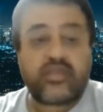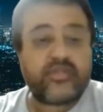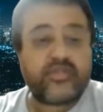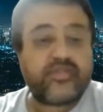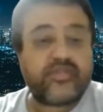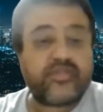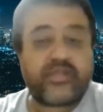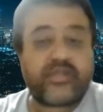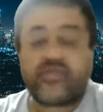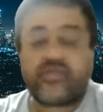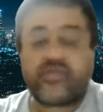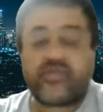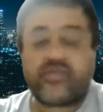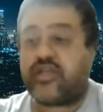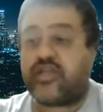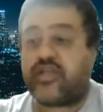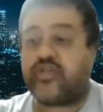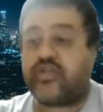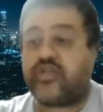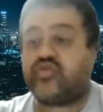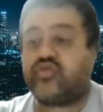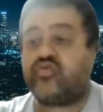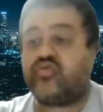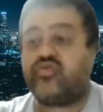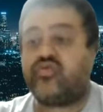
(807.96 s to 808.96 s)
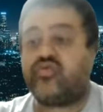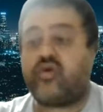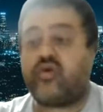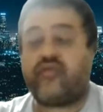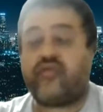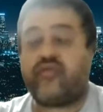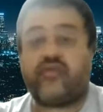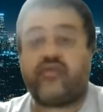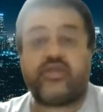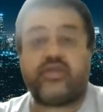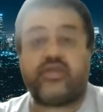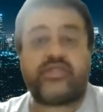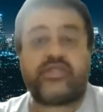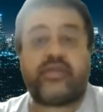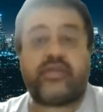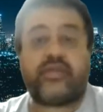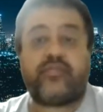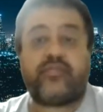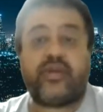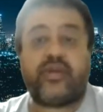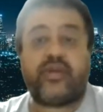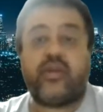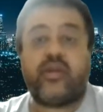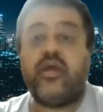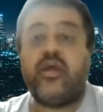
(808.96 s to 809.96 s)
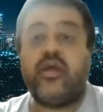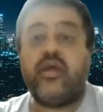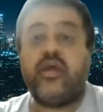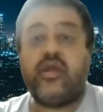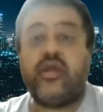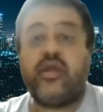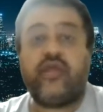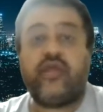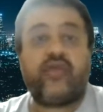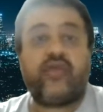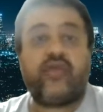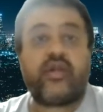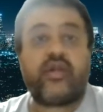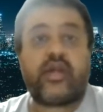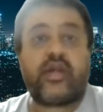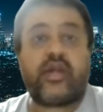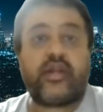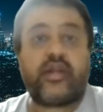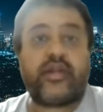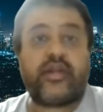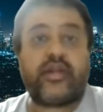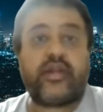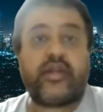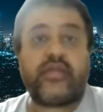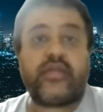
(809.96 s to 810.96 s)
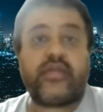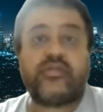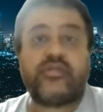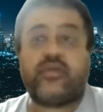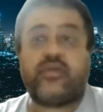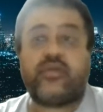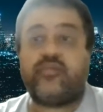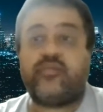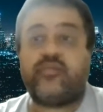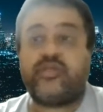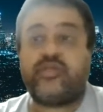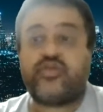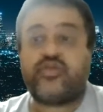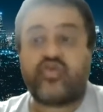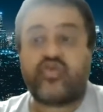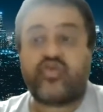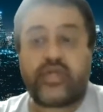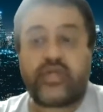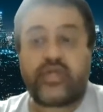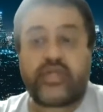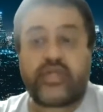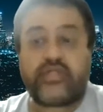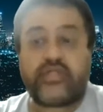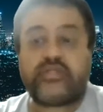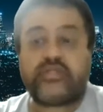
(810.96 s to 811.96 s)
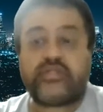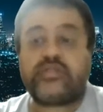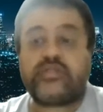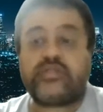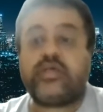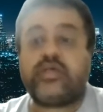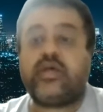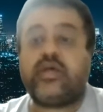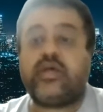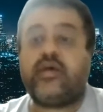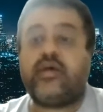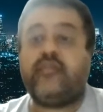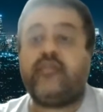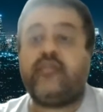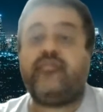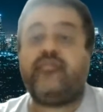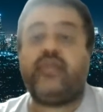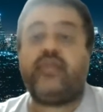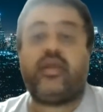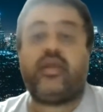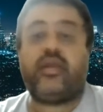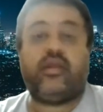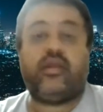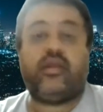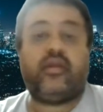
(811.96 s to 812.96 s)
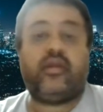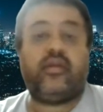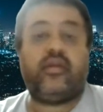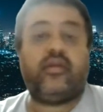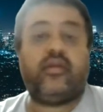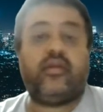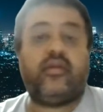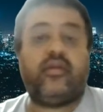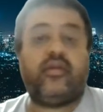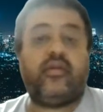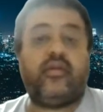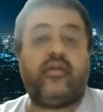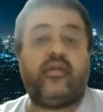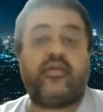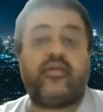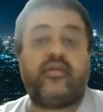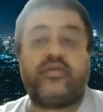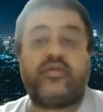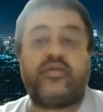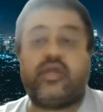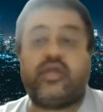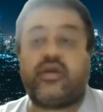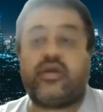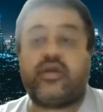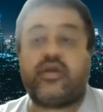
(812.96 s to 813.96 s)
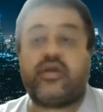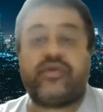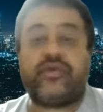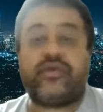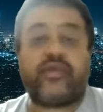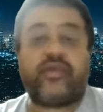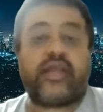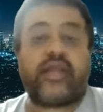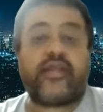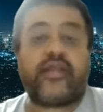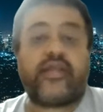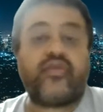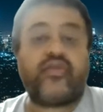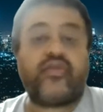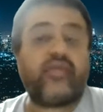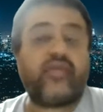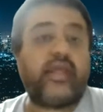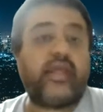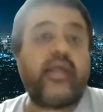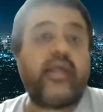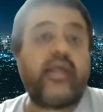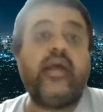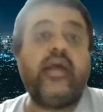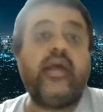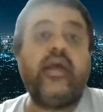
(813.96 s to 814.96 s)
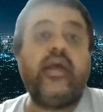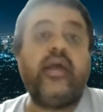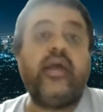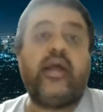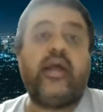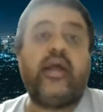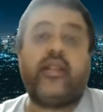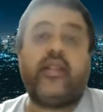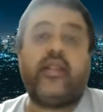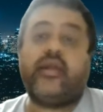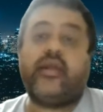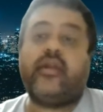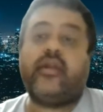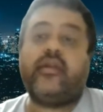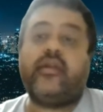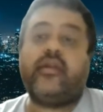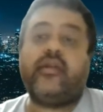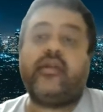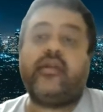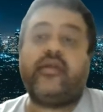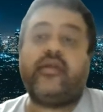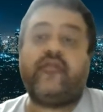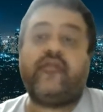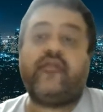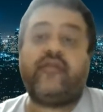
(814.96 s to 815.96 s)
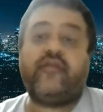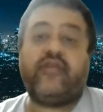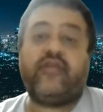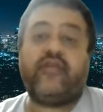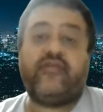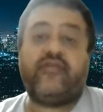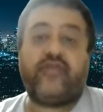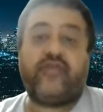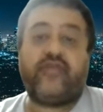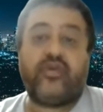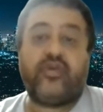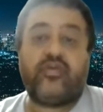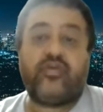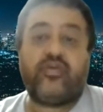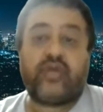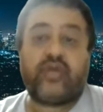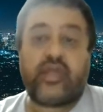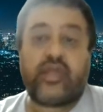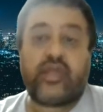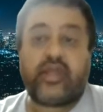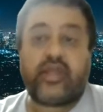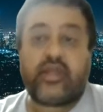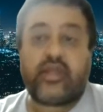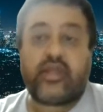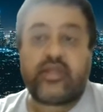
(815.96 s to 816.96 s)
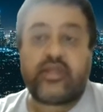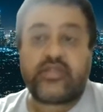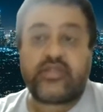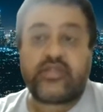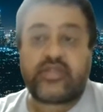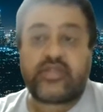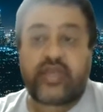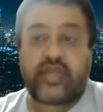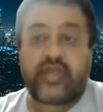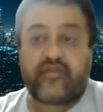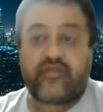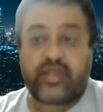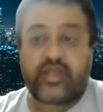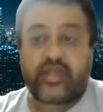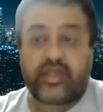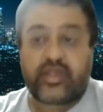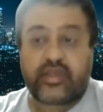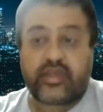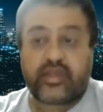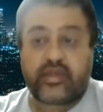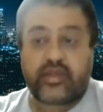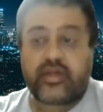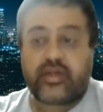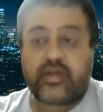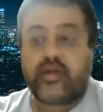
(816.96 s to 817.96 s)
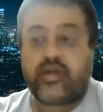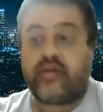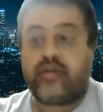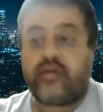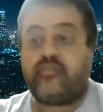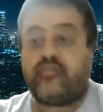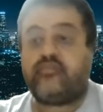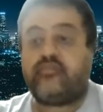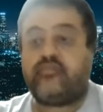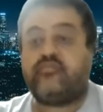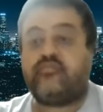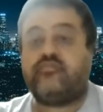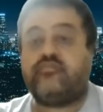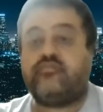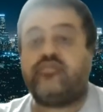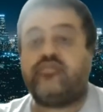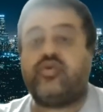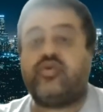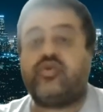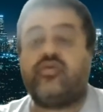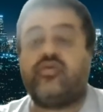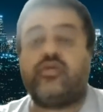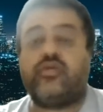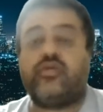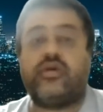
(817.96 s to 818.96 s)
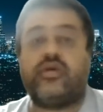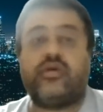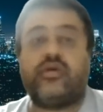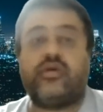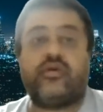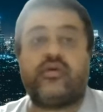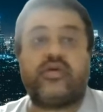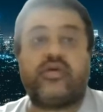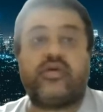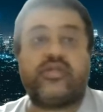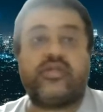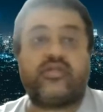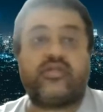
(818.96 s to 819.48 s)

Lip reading: specific issue, or for example, if you're targeting some students in, say, a country like UK, and then if UK is having the